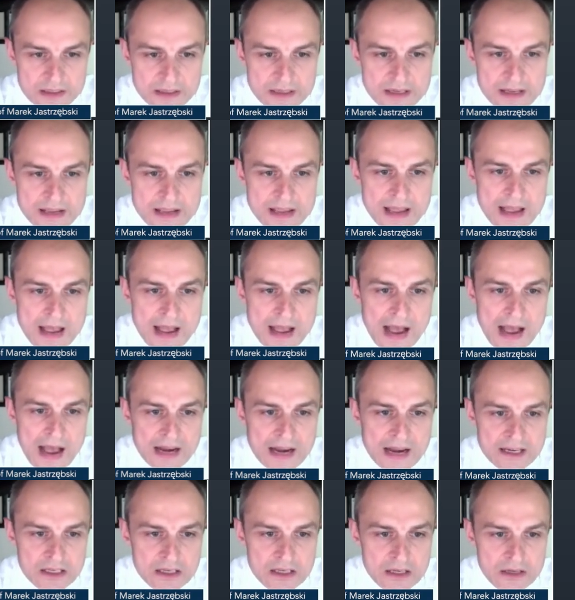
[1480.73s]
Uh,
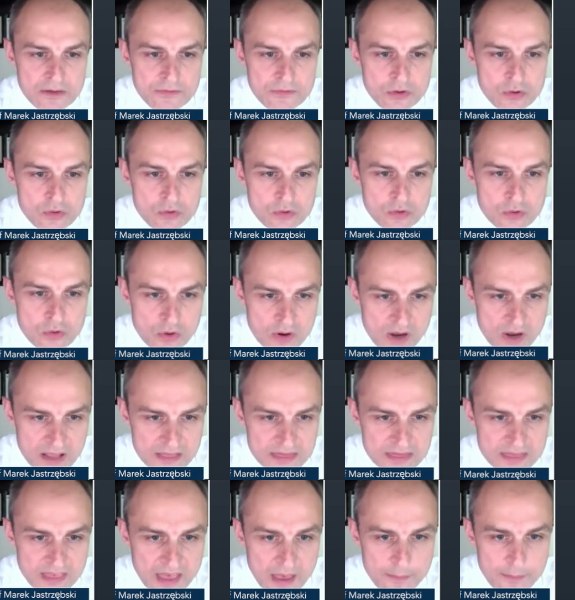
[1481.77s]
and if you look
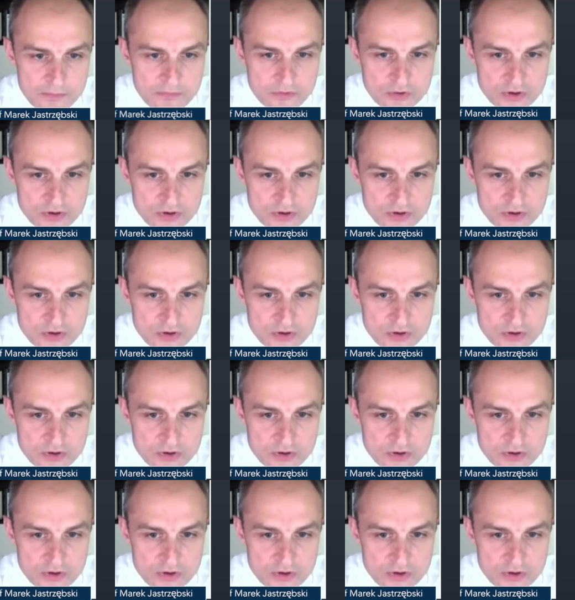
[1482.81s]
at them,